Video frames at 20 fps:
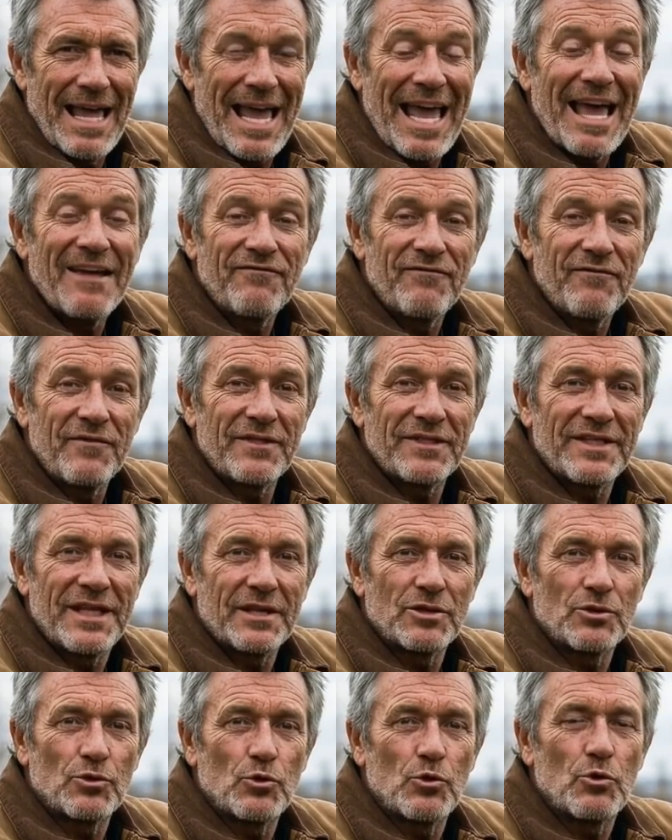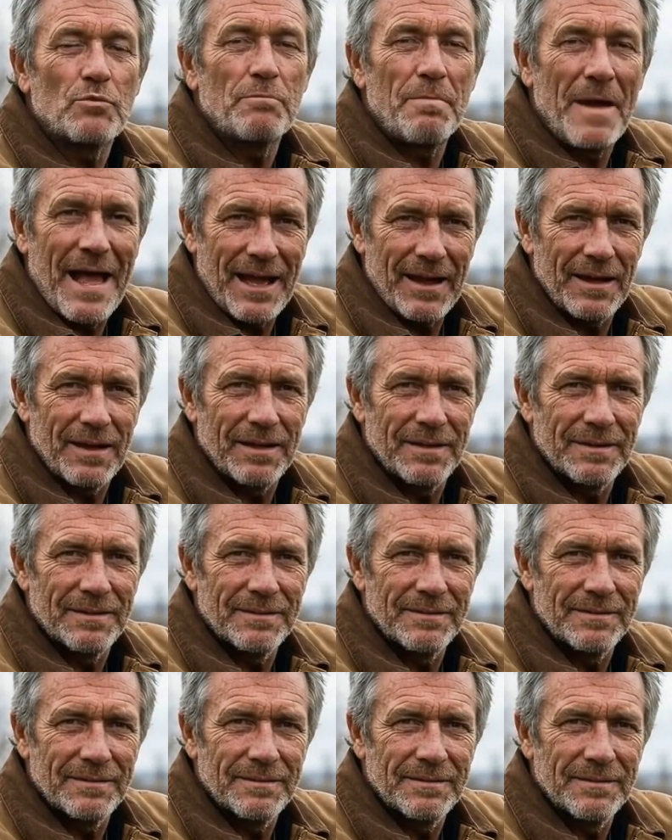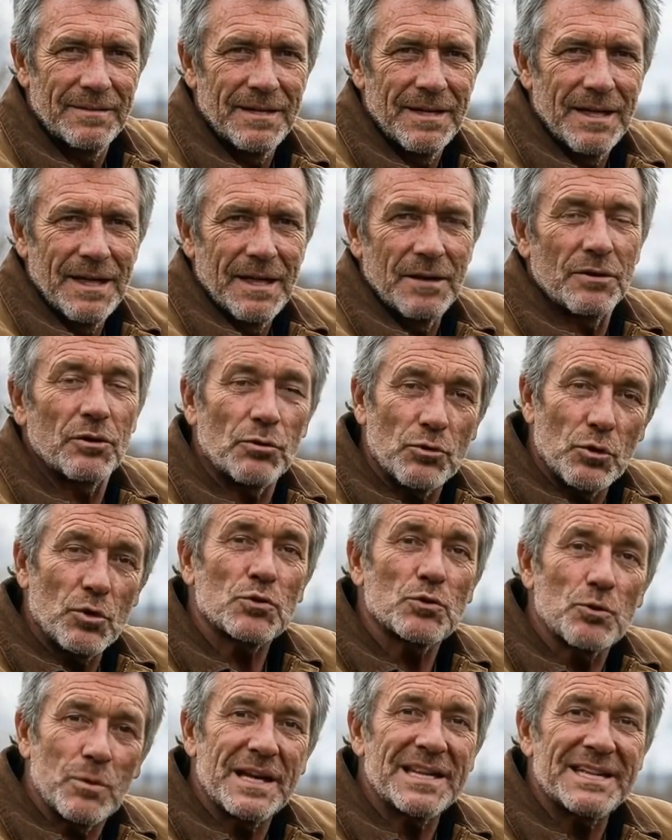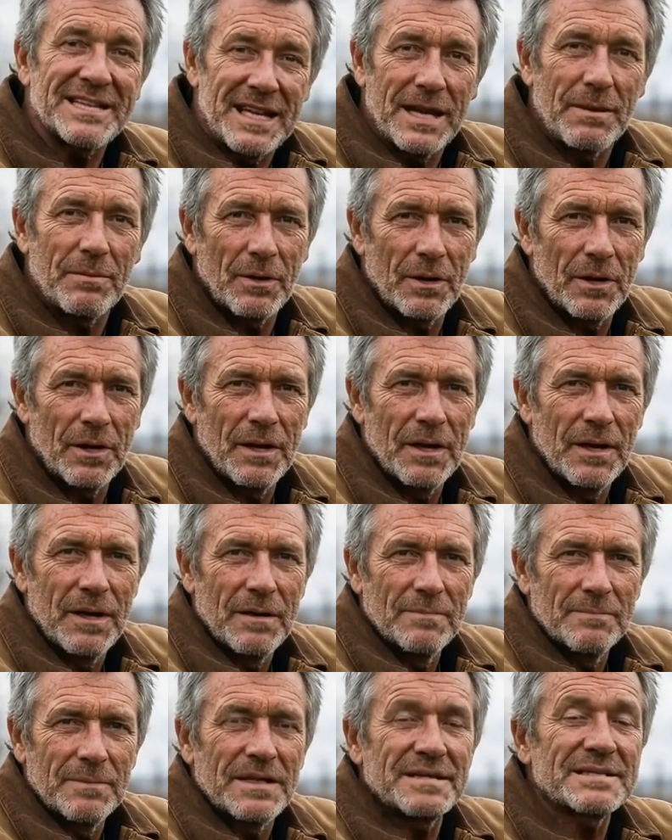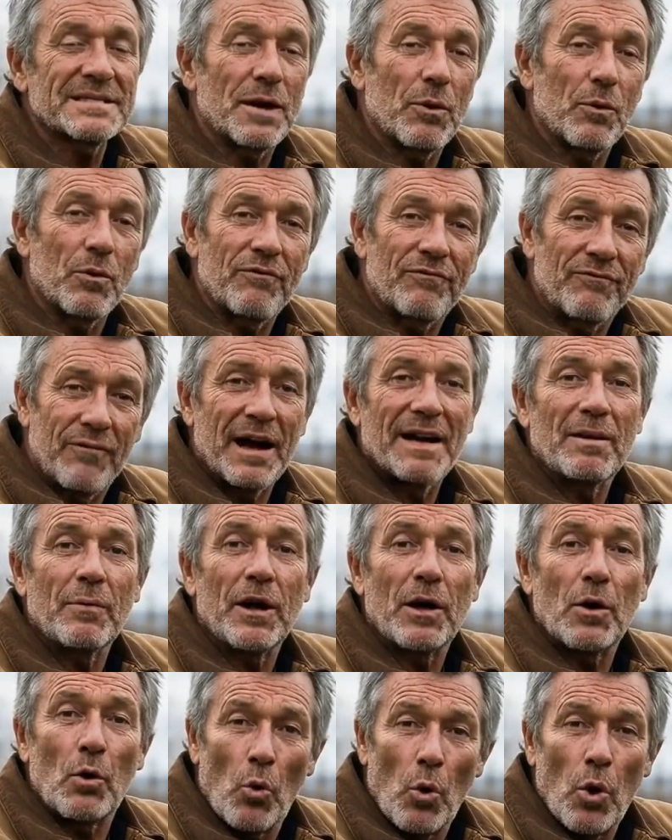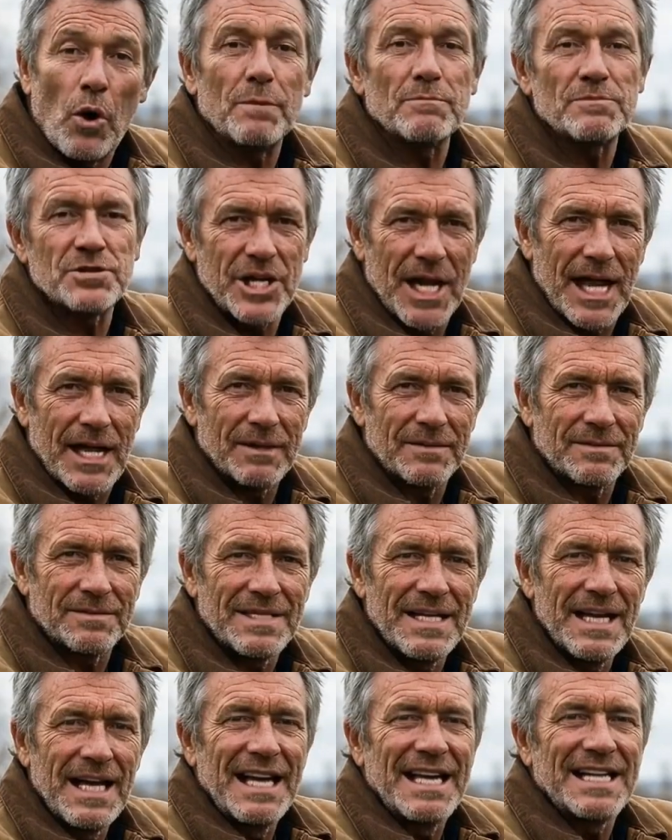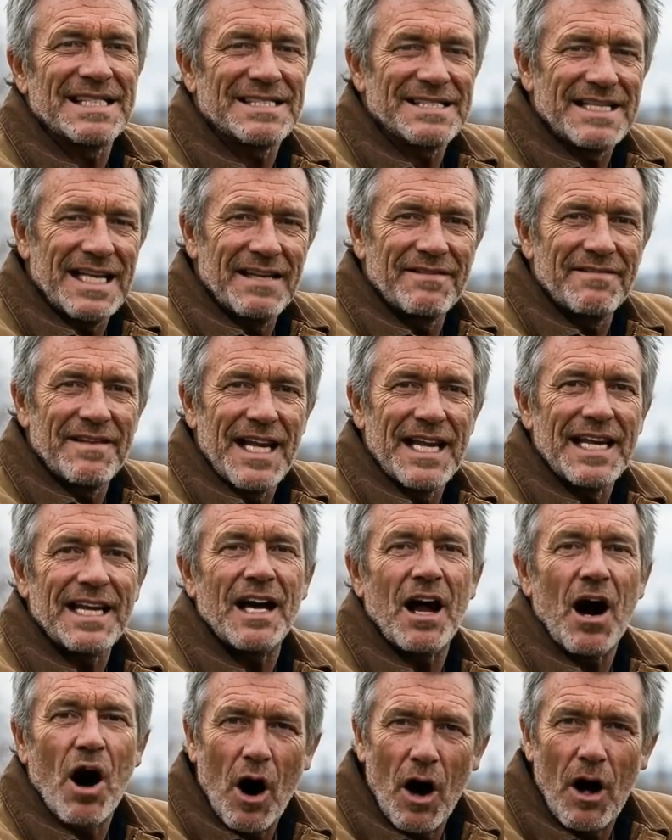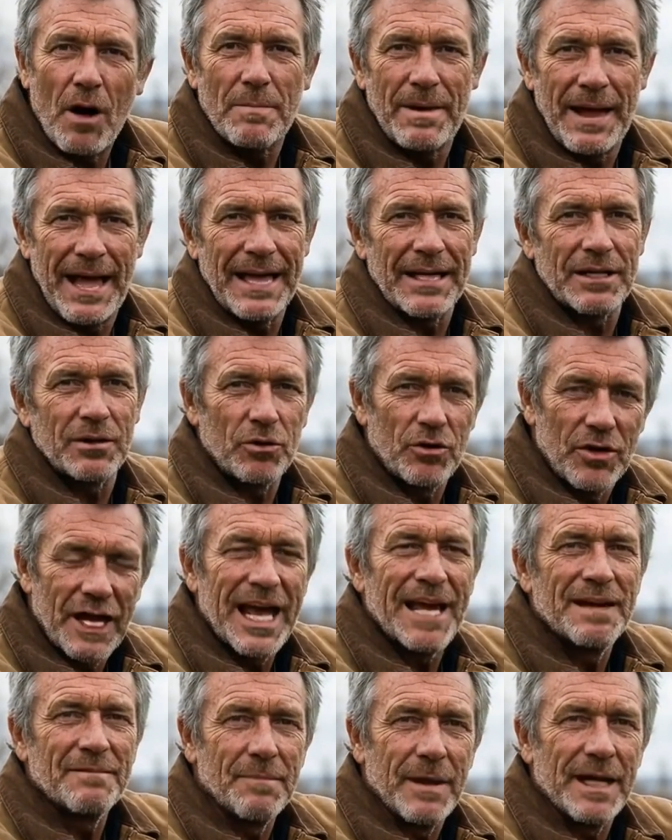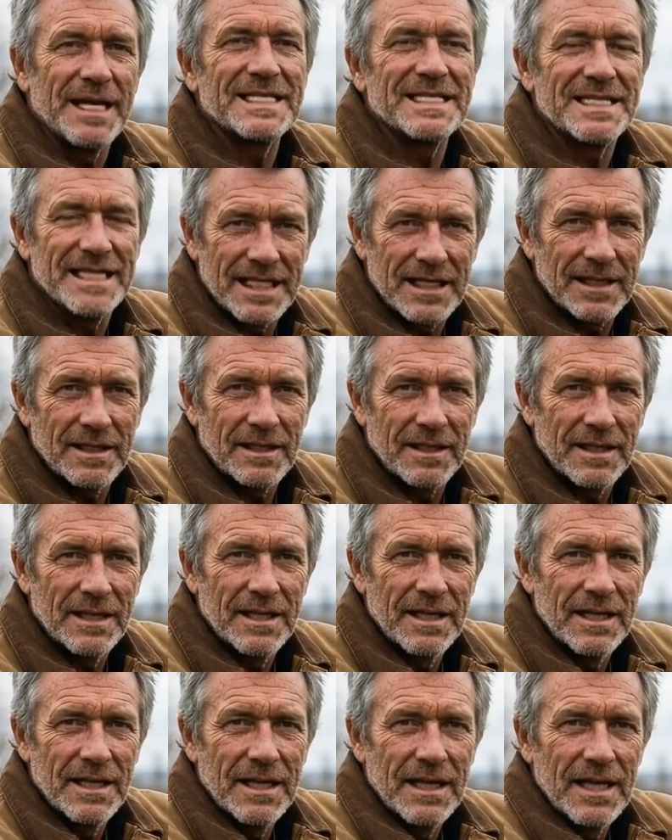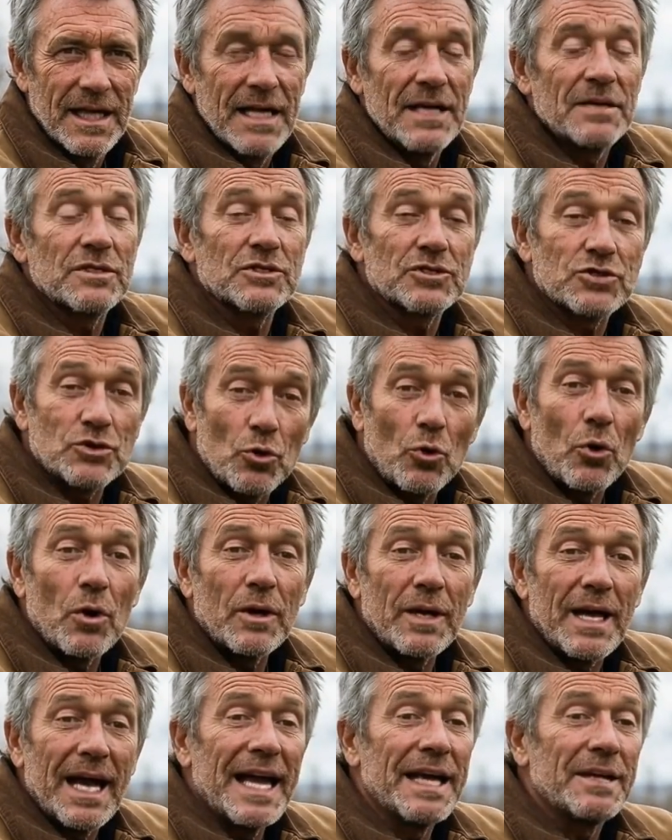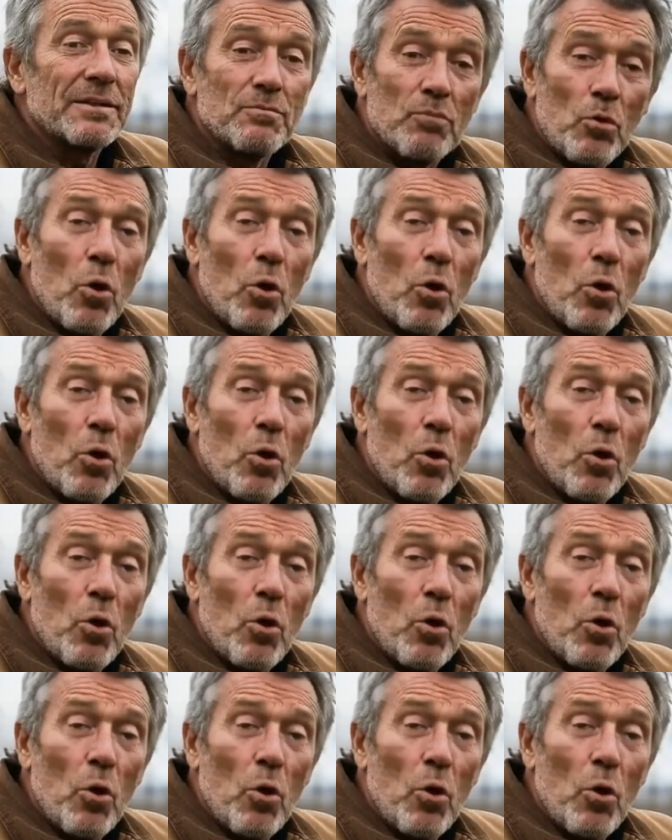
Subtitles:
Everything grew better. The roots went deeper because they were following worm channels instead of hitting a hardpan created by the tiller. The soil held